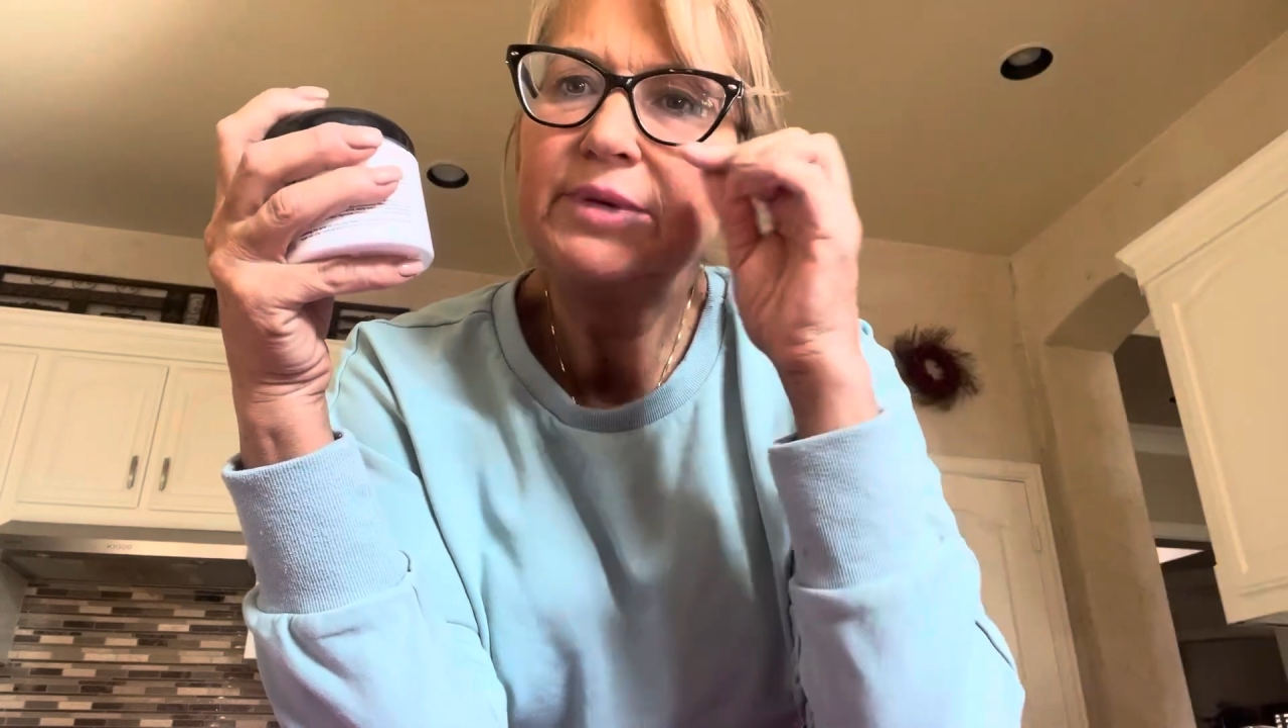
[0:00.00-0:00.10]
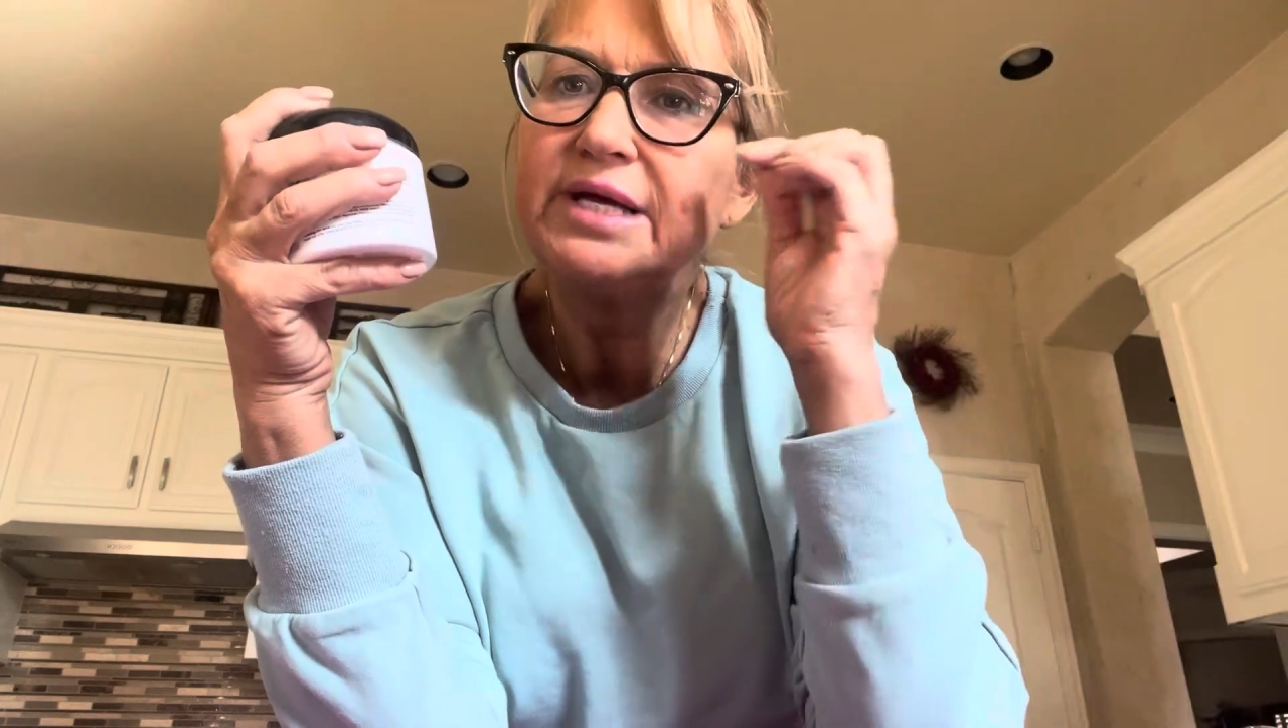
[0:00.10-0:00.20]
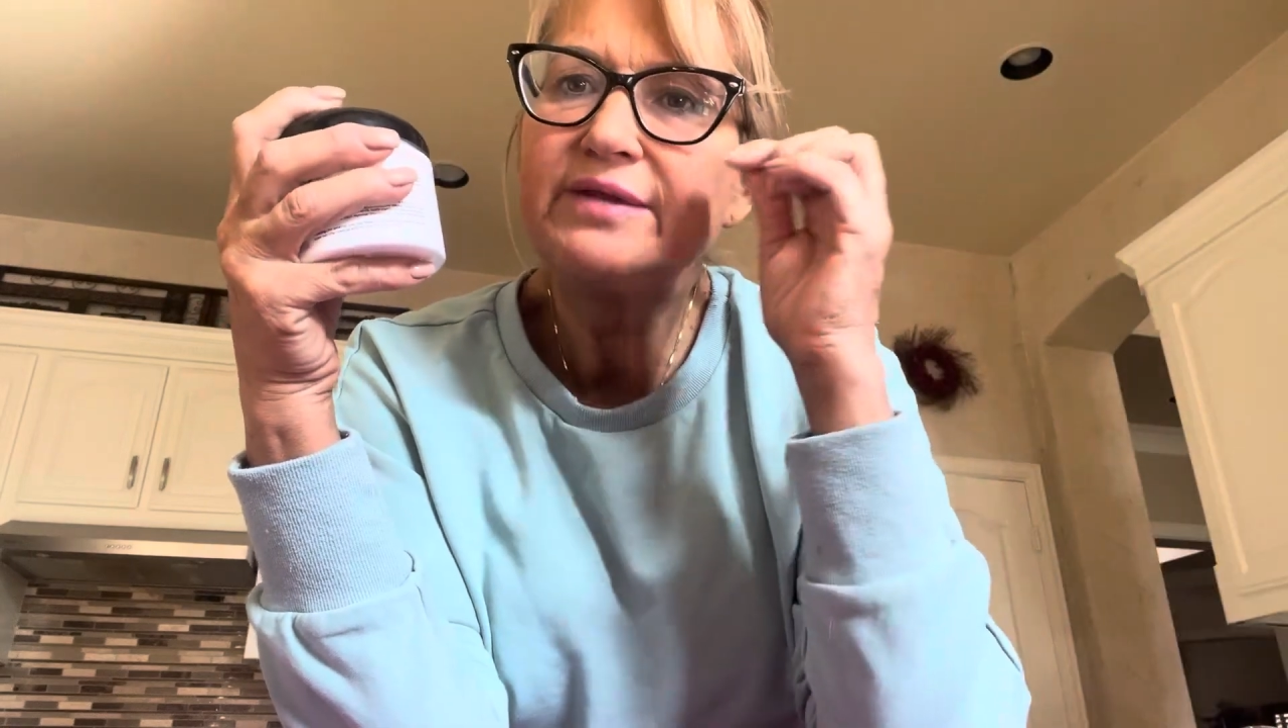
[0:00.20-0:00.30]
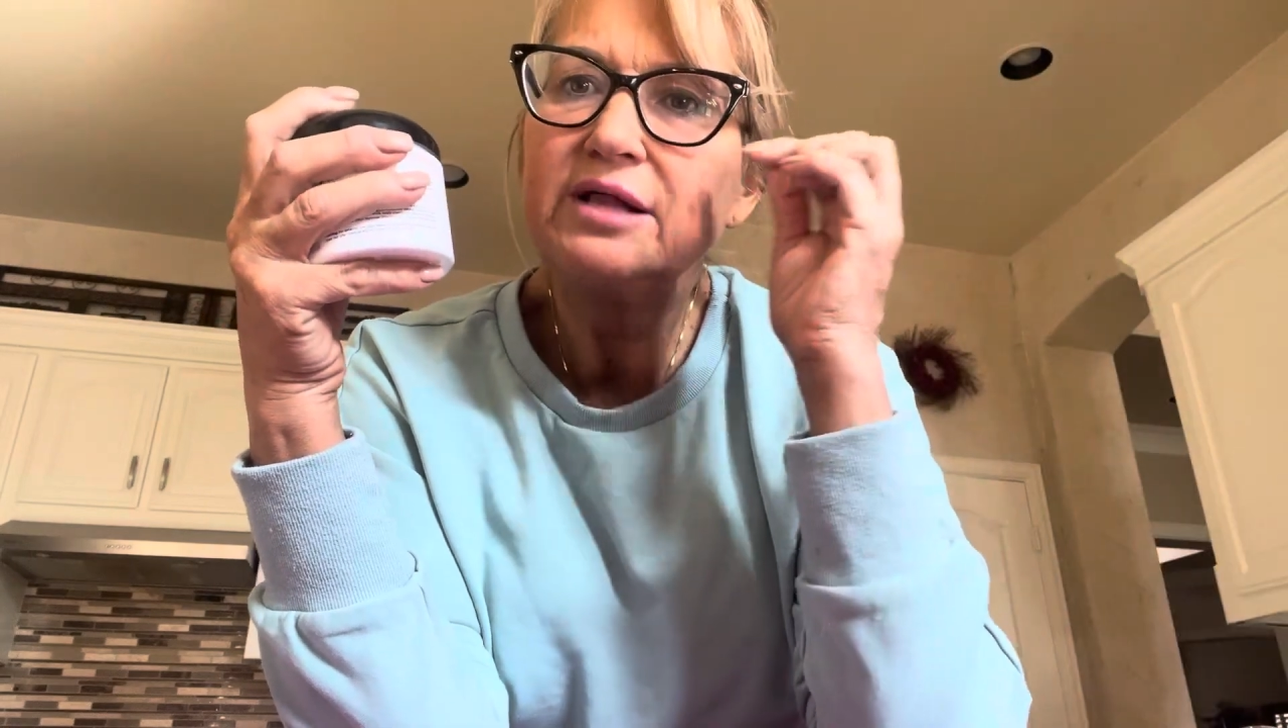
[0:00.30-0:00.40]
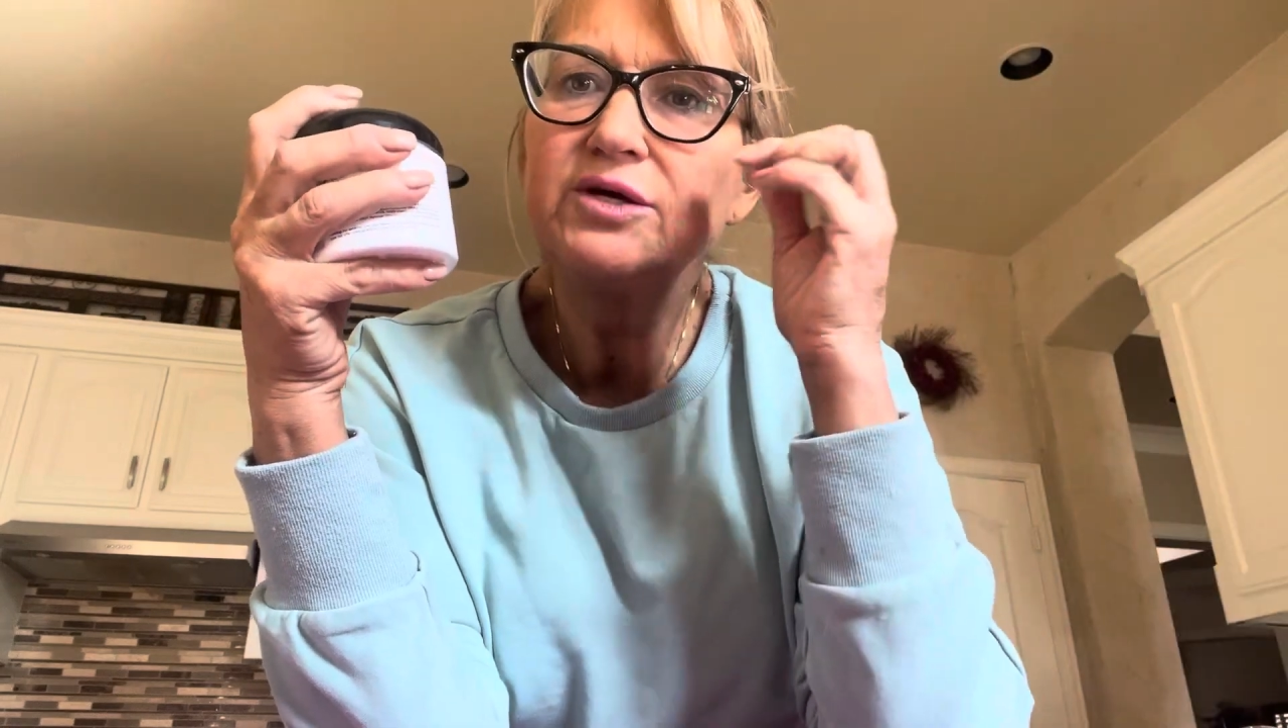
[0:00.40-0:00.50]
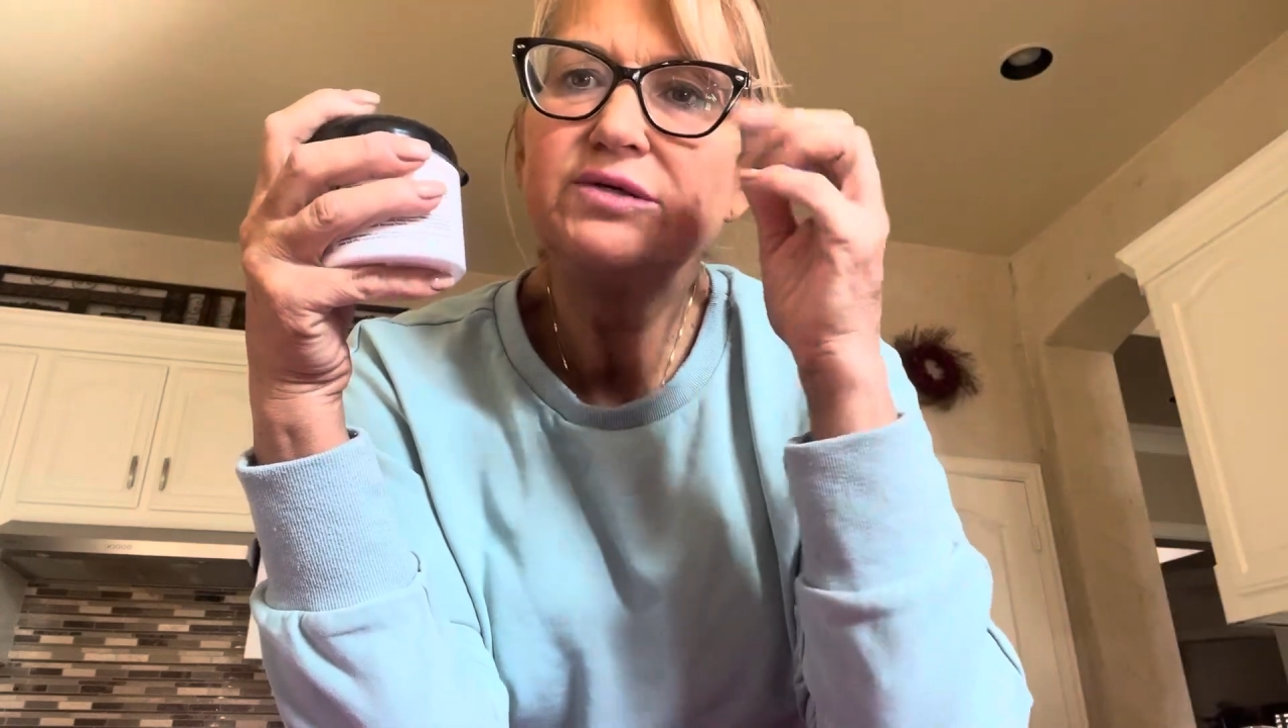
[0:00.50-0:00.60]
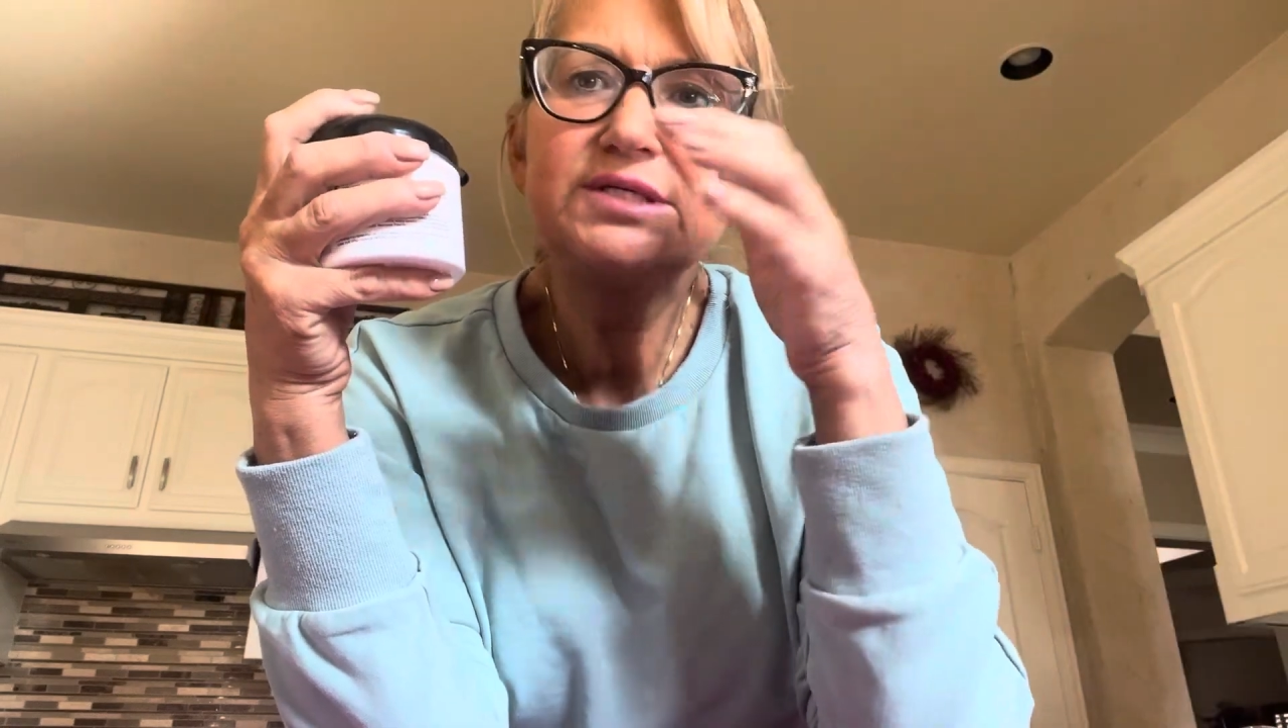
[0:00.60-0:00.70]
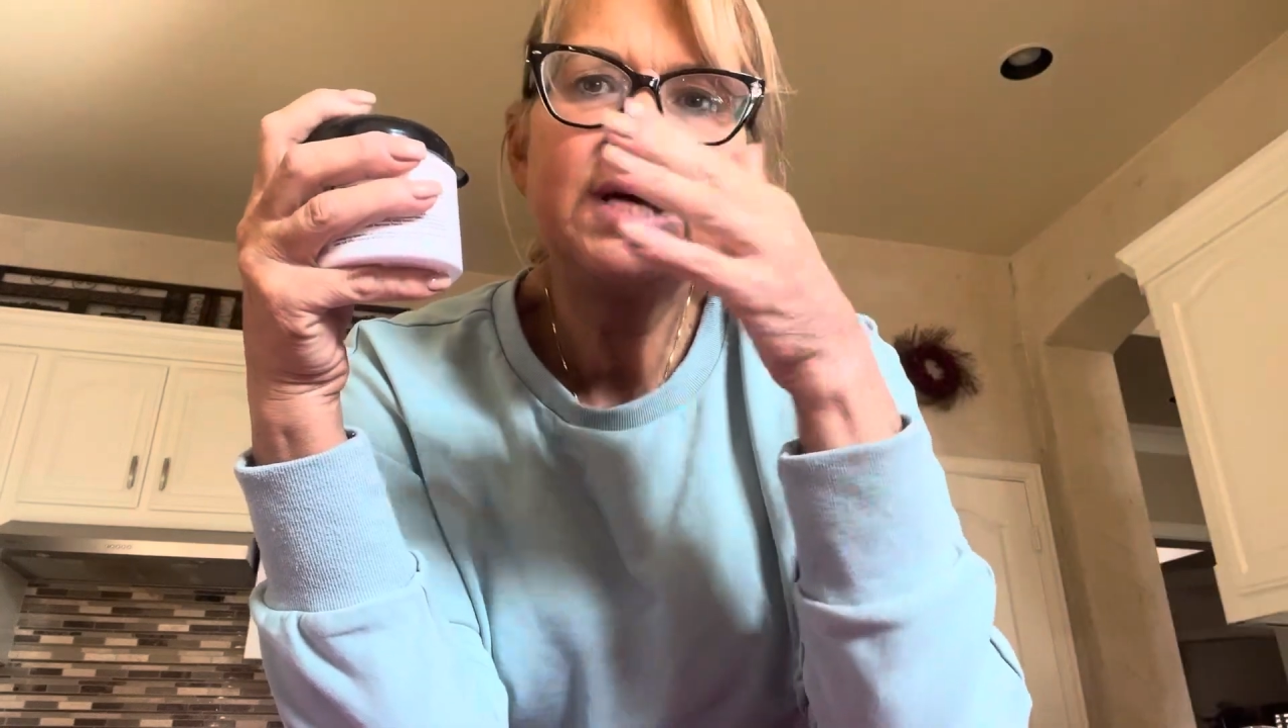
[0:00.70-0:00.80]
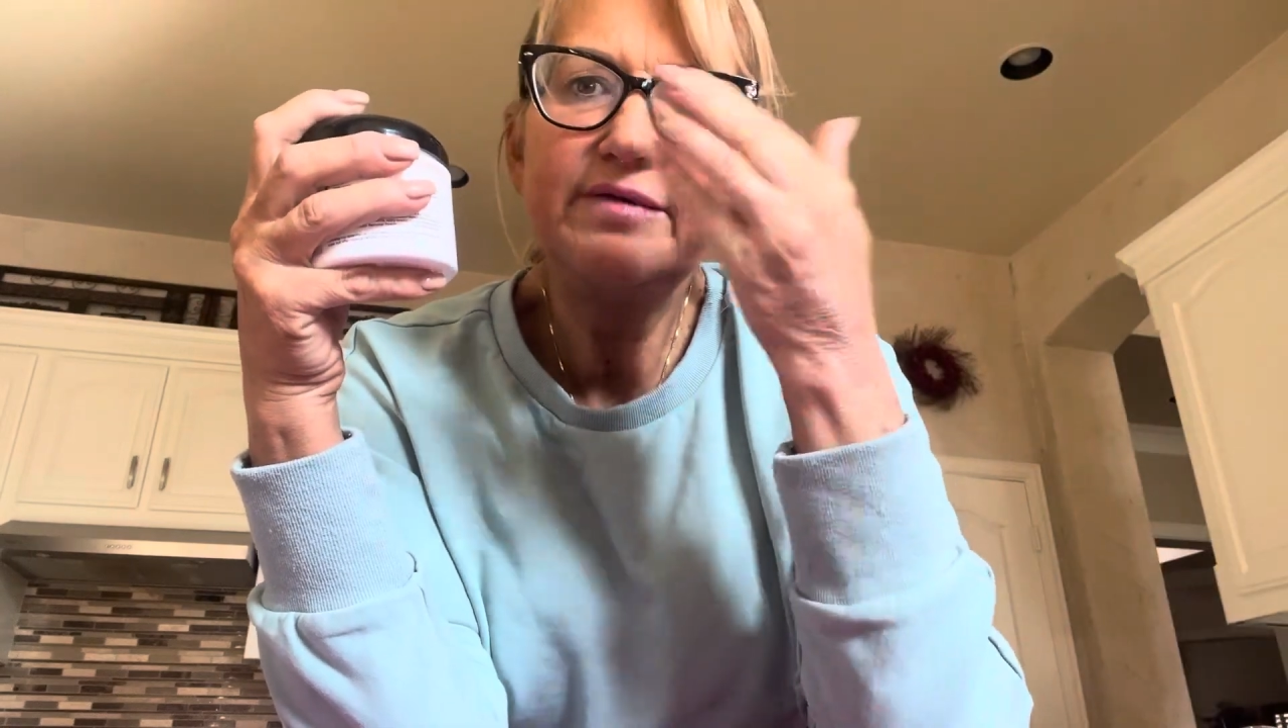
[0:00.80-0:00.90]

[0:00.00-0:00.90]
get that loose,